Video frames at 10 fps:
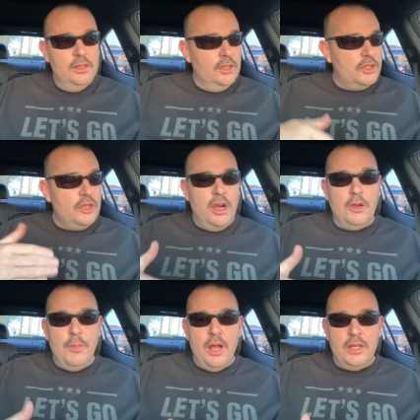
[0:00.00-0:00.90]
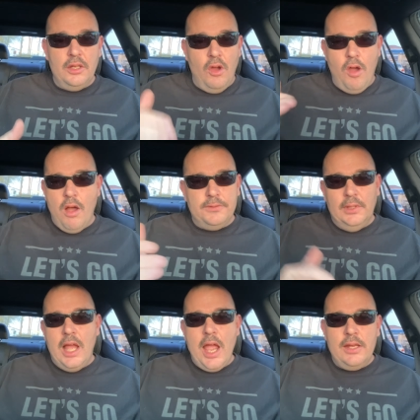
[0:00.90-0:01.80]
Let's talk about it
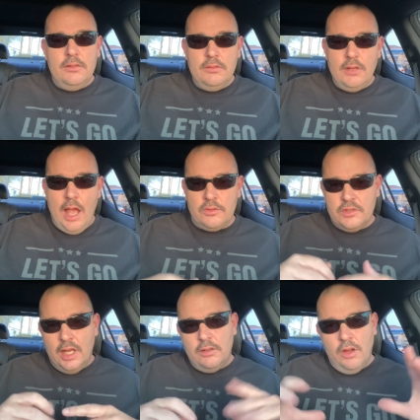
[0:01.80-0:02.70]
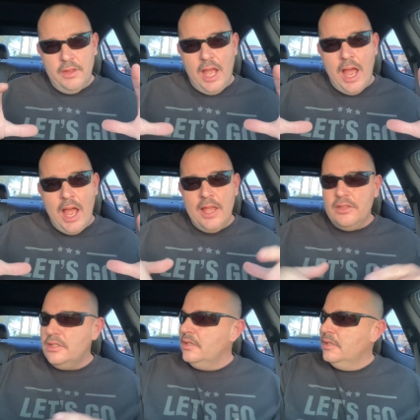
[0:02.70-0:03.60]
offline, outside of all the eyes.